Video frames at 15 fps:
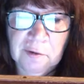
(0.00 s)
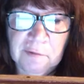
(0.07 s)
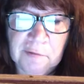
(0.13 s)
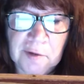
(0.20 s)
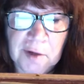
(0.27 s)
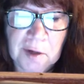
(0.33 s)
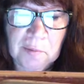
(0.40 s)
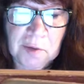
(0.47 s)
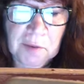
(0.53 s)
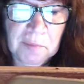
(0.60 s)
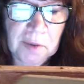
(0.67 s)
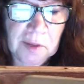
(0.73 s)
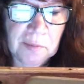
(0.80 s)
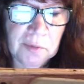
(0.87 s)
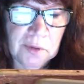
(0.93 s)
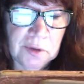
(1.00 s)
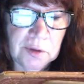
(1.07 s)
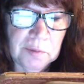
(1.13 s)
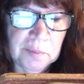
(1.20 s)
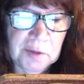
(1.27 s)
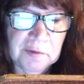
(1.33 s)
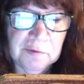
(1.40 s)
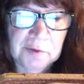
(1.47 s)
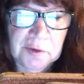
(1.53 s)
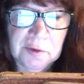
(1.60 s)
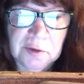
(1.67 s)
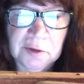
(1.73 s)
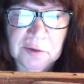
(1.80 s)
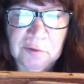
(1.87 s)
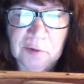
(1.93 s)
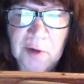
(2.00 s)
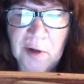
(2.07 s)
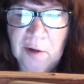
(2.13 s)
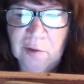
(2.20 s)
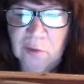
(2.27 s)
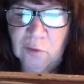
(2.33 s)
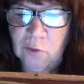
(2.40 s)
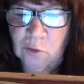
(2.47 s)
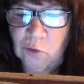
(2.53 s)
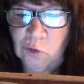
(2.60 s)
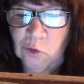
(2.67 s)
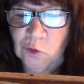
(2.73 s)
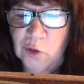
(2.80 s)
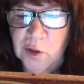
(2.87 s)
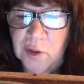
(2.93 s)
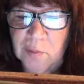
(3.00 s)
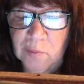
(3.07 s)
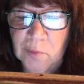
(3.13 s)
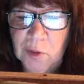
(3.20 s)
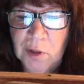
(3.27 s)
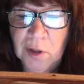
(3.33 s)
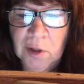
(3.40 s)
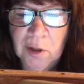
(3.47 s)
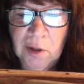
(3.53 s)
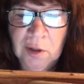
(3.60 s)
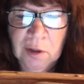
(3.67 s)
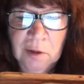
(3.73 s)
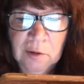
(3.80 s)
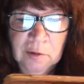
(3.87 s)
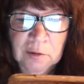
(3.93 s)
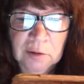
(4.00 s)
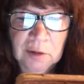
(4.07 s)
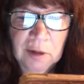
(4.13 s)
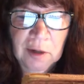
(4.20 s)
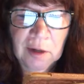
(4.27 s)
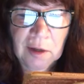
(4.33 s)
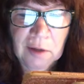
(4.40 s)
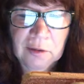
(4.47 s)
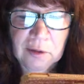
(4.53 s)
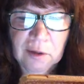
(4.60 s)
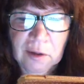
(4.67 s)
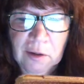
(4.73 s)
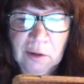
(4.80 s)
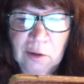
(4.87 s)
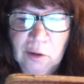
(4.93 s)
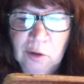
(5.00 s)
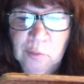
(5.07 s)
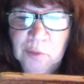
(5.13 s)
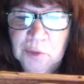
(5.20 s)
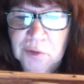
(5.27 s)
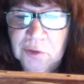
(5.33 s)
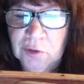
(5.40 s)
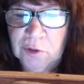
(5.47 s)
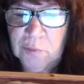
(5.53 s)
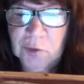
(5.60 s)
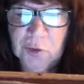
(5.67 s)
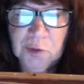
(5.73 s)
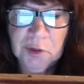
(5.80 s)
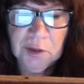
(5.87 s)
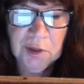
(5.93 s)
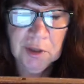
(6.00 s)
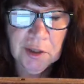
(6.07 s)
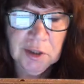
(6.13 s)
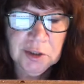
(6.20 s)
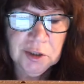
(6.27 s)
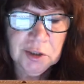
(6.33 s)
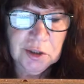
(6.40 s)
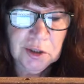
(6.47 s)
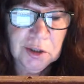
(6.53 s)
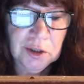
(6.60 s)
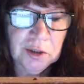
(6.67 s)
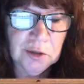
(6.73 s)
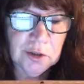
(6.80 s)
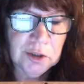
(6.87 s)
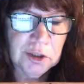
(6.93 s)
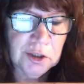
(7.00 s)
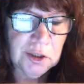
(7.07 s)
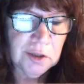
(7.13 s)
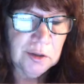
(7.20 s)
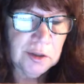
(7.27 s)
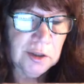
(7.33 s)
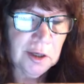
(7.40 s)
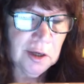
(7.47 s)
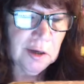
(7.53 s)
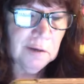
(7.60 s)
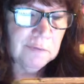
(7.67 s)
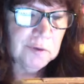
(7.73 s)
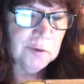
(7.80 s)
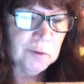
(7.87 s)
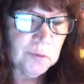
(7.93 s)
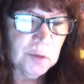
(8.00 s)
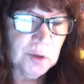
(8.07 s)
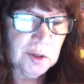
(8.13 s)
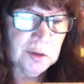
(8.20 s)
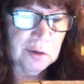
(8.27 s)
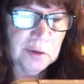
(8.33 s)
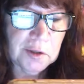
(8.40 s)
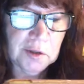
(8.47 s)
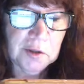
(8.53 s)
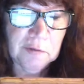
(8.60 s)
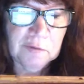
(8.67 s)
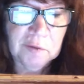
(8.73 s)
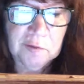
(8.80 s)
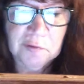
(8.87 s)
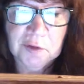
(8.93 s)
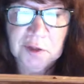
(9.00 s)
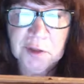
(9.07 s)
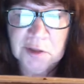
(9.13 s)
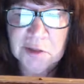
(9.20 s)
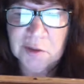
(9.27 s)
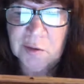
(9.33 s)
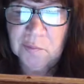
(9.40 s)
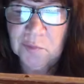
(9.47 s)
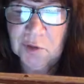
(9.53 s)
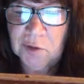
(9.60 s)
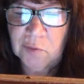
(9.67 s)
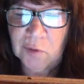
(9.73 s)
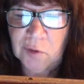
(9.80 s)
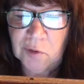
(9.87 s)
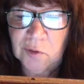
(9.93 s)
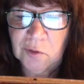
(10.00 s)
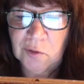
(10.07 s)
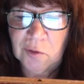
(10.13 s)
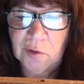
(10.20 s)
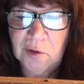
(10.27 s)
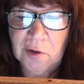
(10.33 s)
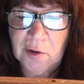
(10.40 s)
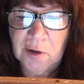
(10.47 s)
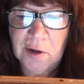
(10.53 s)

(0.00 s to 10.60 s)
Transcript: or family member could be feeling rather grim and not open to communication. He or she could have you wondering if you've done something wrong or they're